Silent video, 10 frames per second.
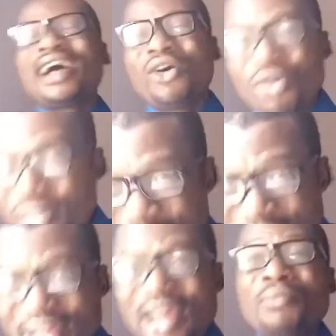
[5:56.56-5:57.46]

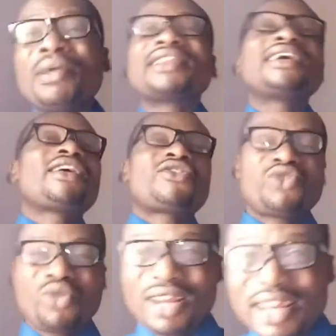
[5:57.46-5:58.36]
hustling, no matter their
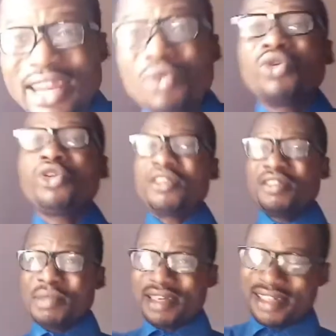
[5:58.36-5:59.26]
struggling, they will always
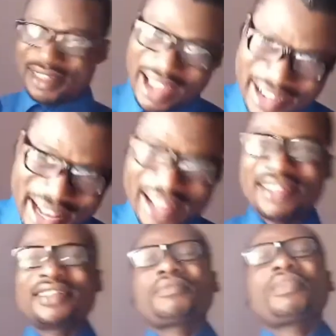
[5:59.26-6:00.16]
remain stagnant.